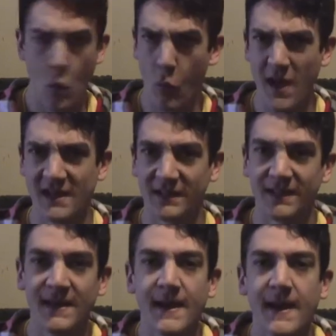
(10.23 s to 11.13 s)
Well,
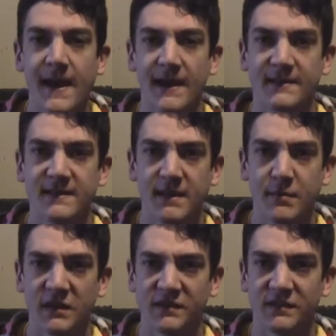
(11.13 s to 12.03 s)
today
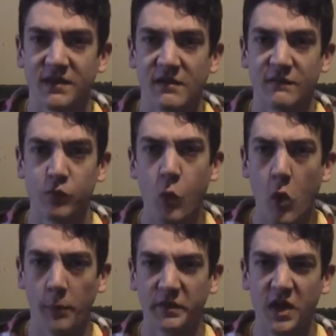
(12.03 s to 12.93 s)
marks the start of
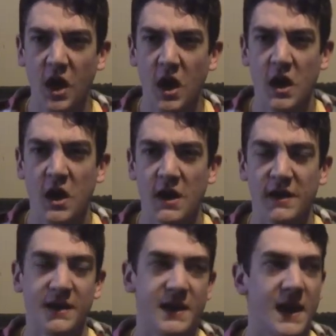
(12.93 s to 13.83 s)

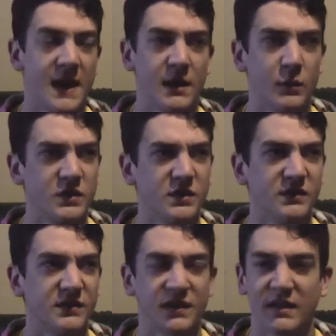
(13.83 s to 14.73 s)
WarpCon, which
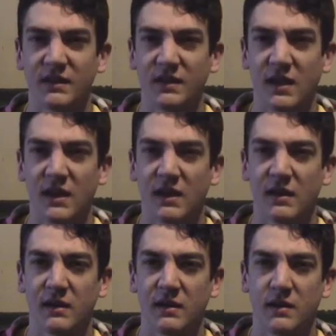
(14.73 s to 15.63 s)
is like
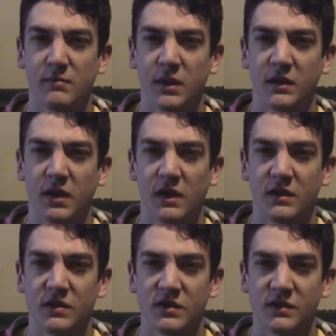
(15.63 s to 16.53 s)
in my
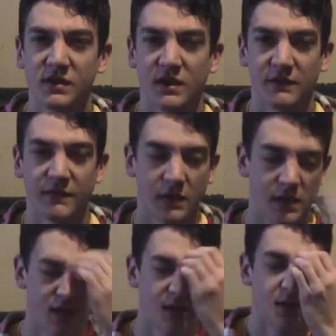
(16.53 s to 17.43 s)
college. It's kind of a
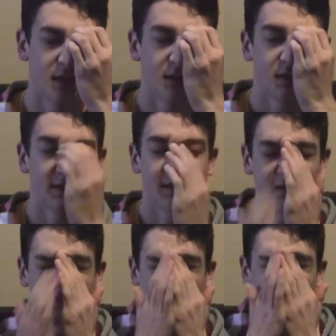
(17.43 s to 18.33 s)

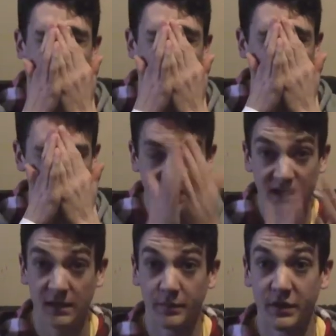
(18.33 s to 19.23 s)
convention-y thing
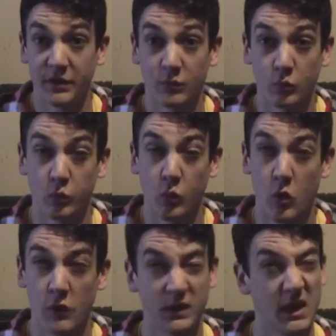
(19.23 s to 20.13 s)
held by the
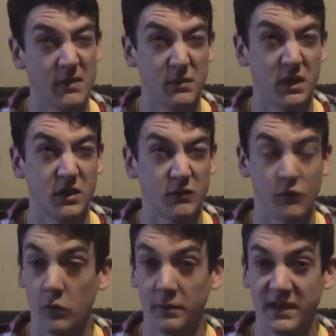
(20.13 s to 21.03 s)
War Gaming and
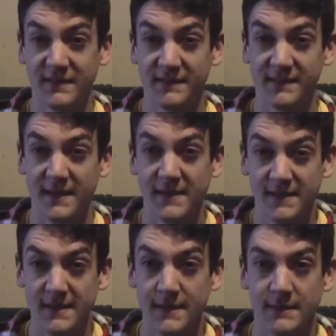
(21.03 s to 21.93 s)
Role Playing
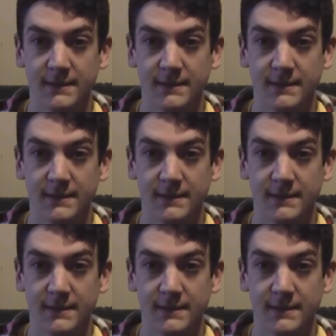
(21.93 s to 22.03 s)
Society.